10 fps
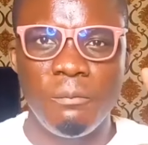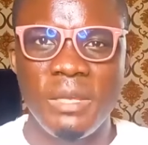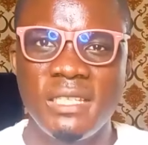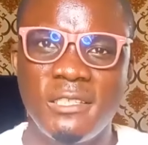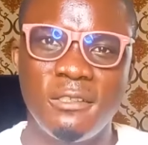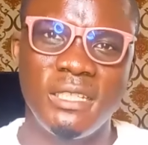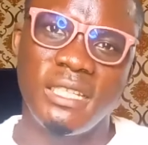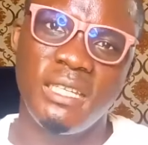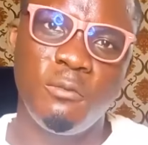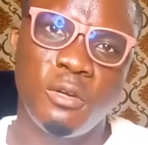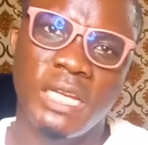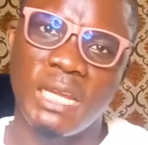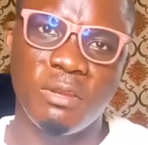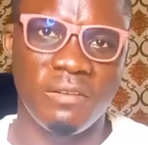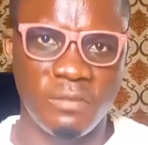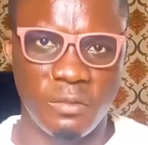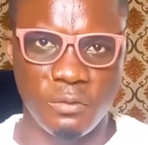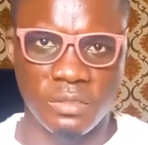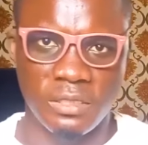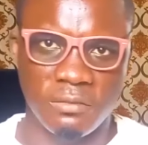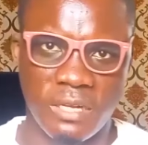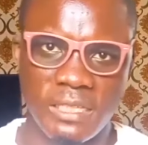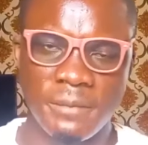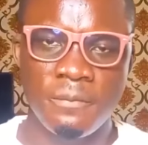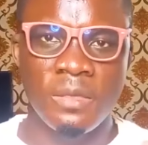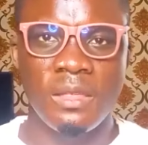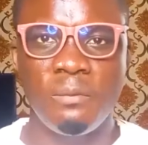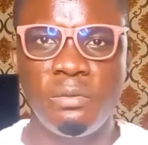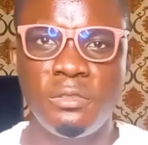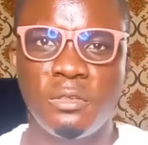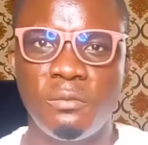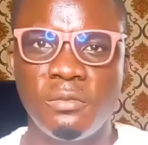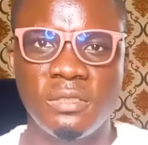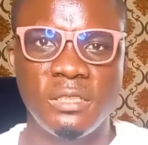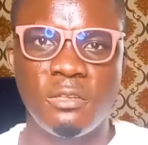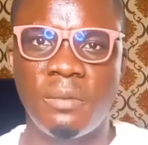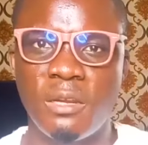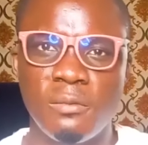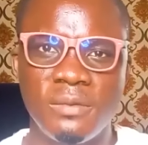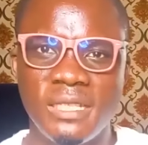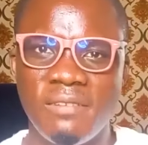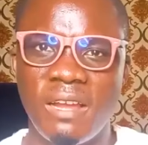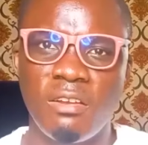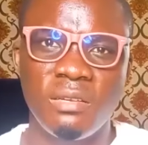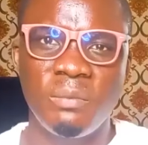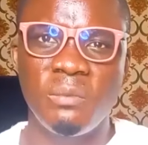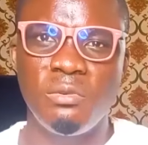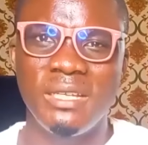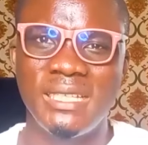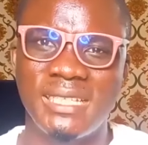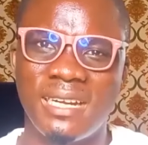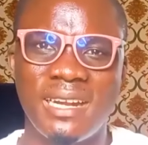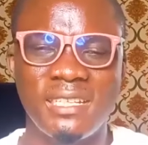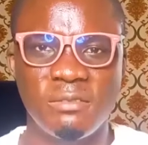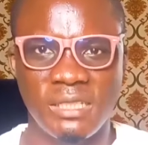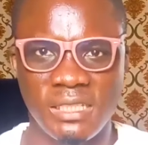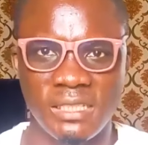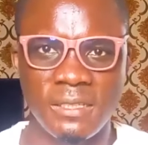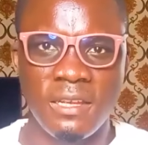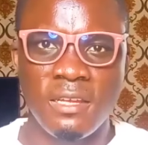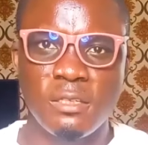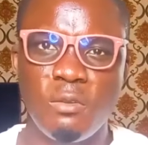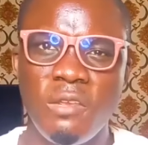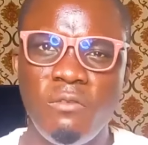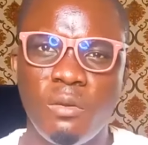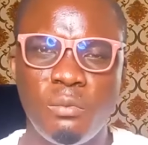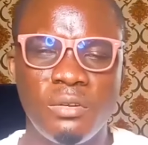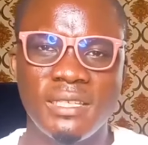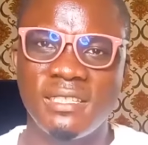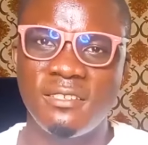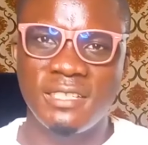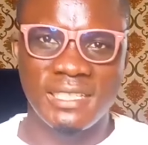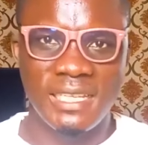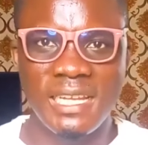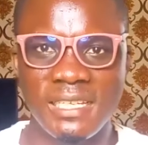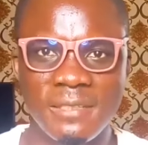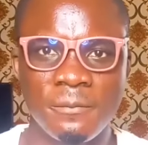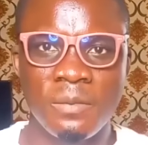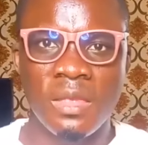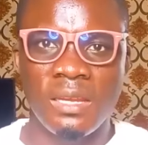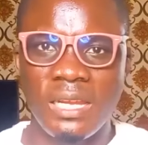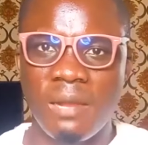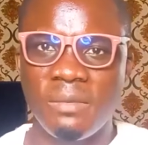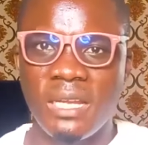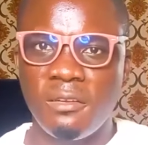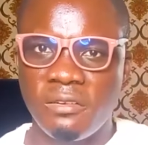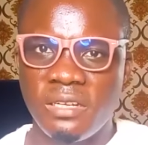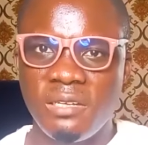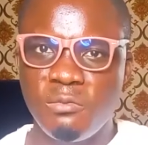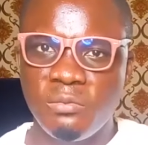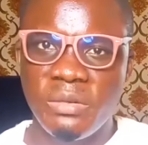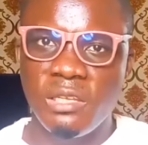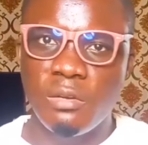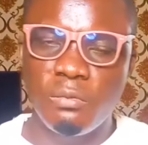based on the keyword that you have used, right? They push your book to the top and observe how people interact with it. So if your book is not selling, the algorithm will bring your